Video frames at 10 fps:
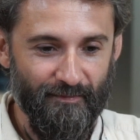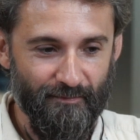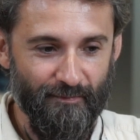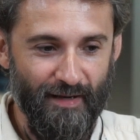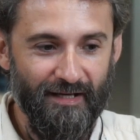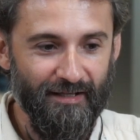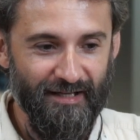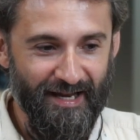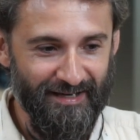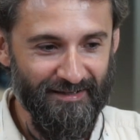back in the
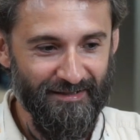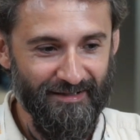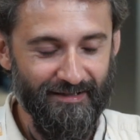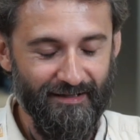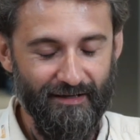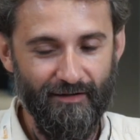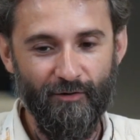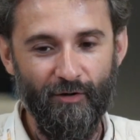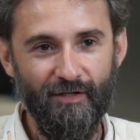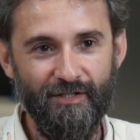day in
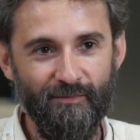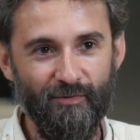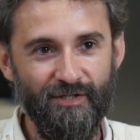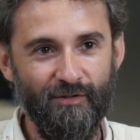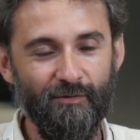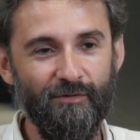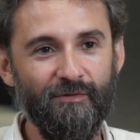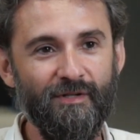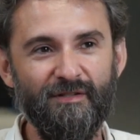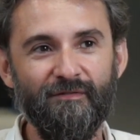college in Brazil,
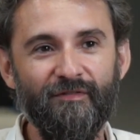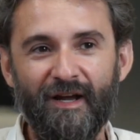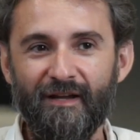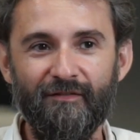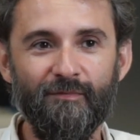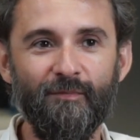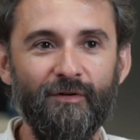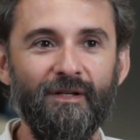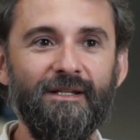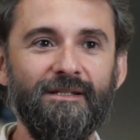2005
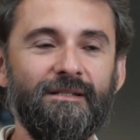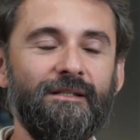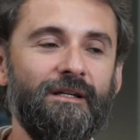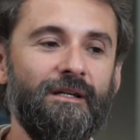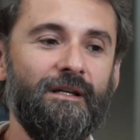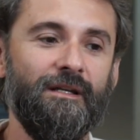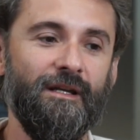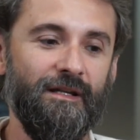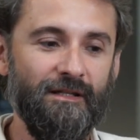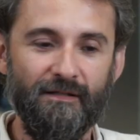more or less.
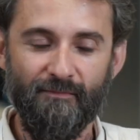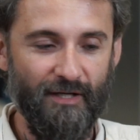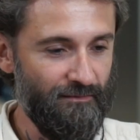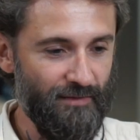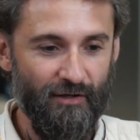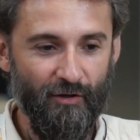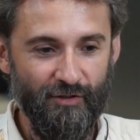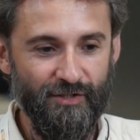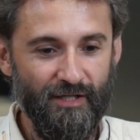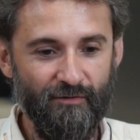Then I did my
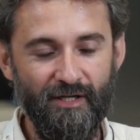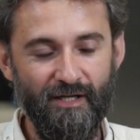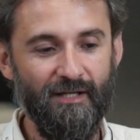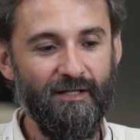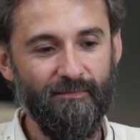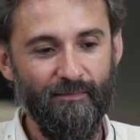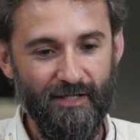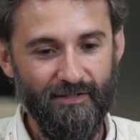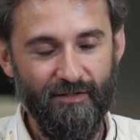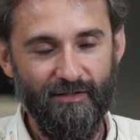college degree. I did
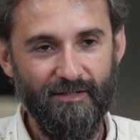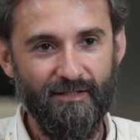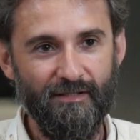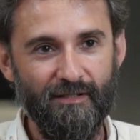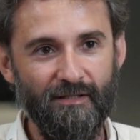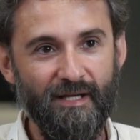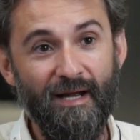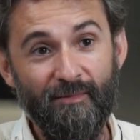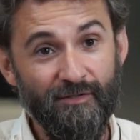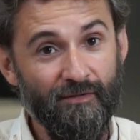masters in the
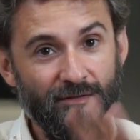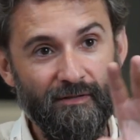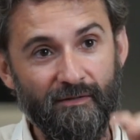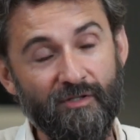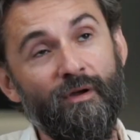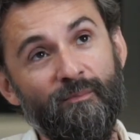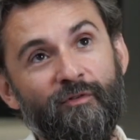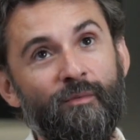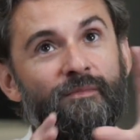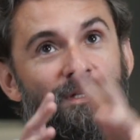Amazon. So I'm
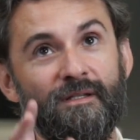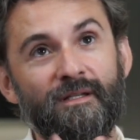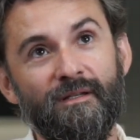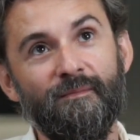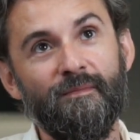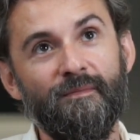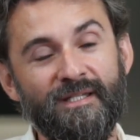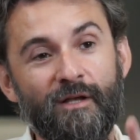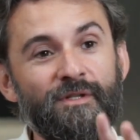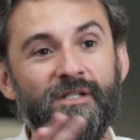from the
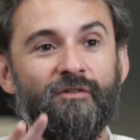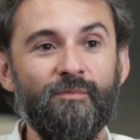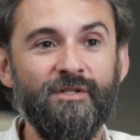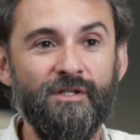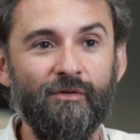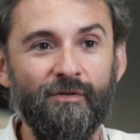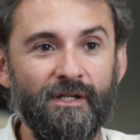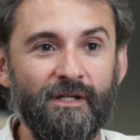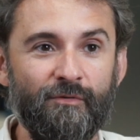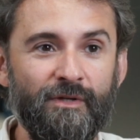southeast of Brazil,
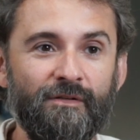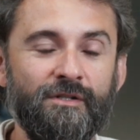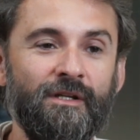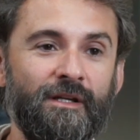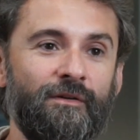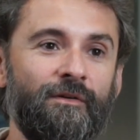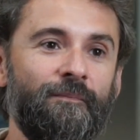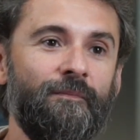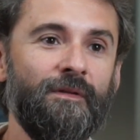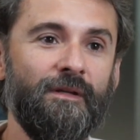near Rio de Janeiro,
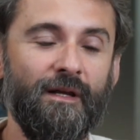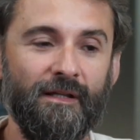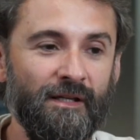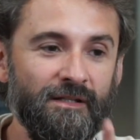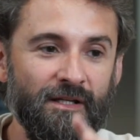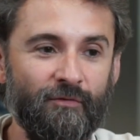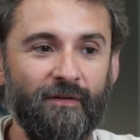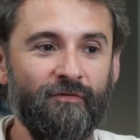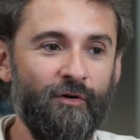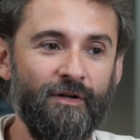the Atlantic
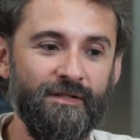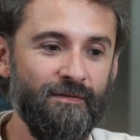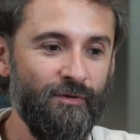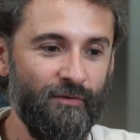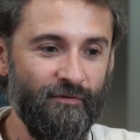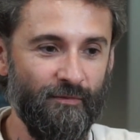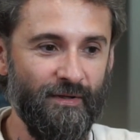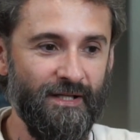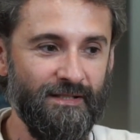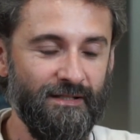rainforest, beautiful
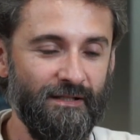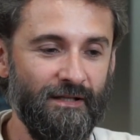place.